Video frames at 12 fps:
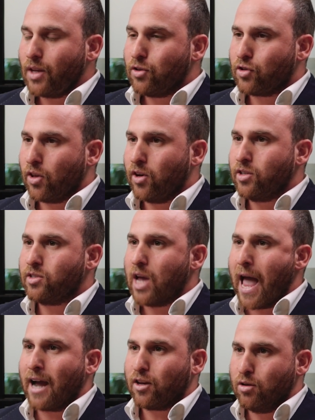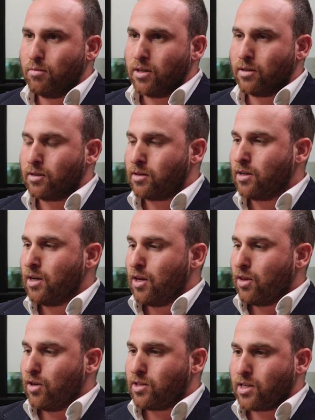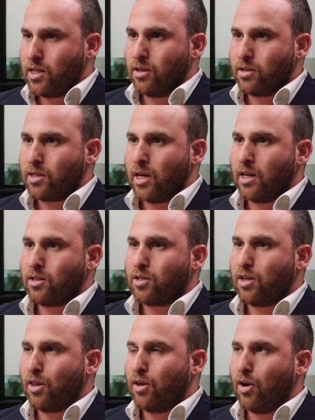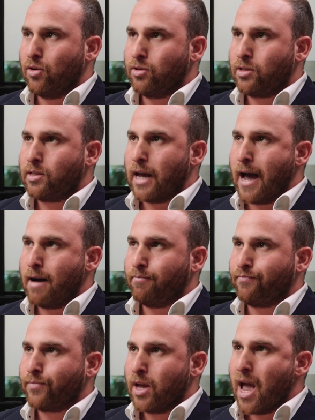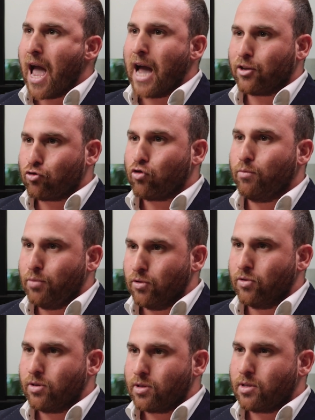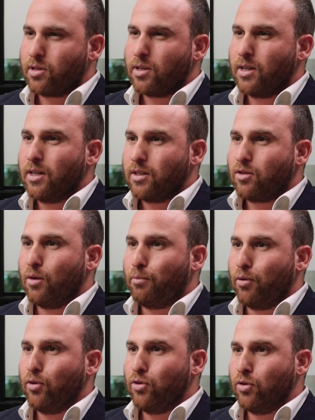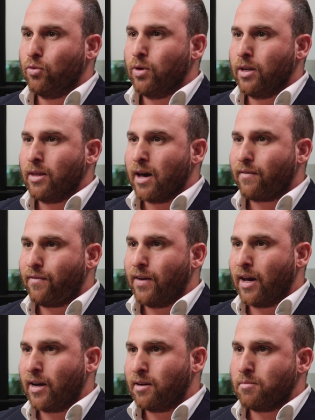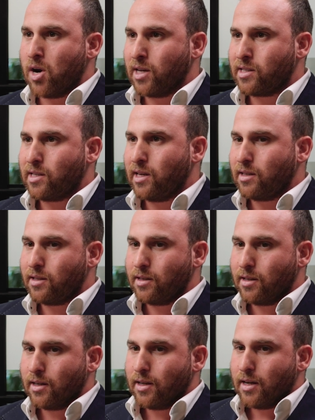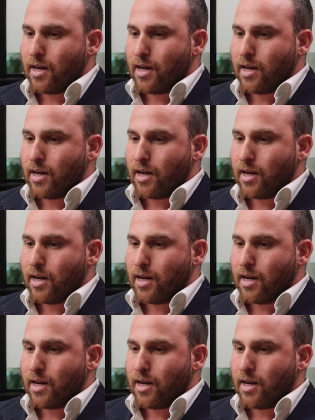So those acumens, those skill sets, those attributes to put you in that founder mindset.